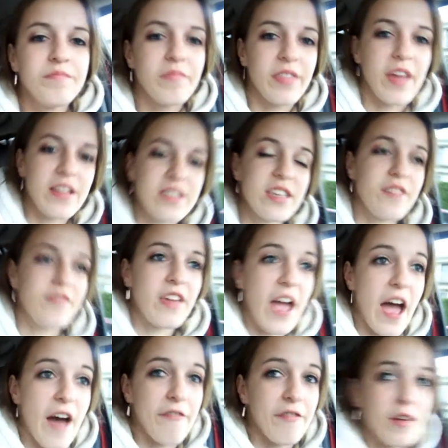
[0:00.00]
test if they
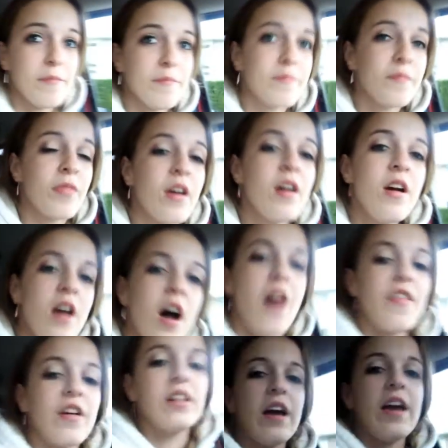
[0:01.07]
have them, on
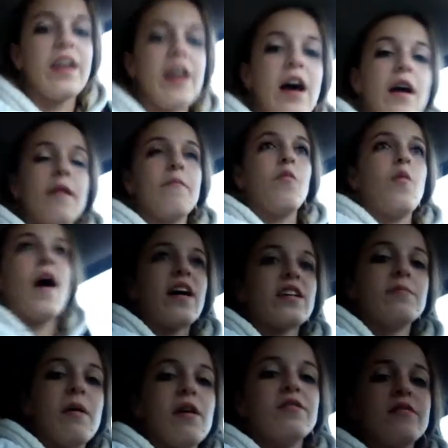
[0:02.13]
the Glade wax
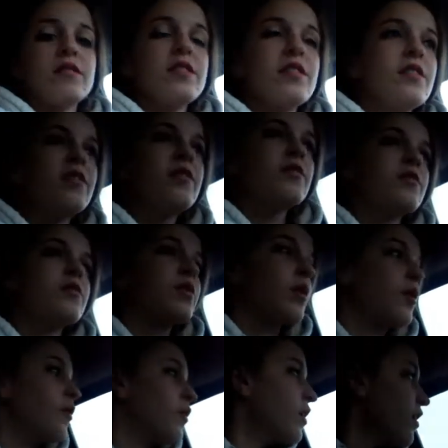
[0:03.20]
melt. So,
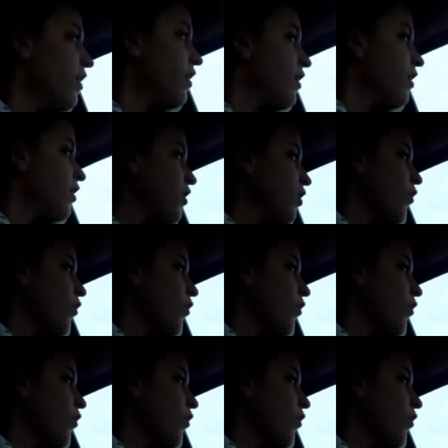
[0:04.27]
I'm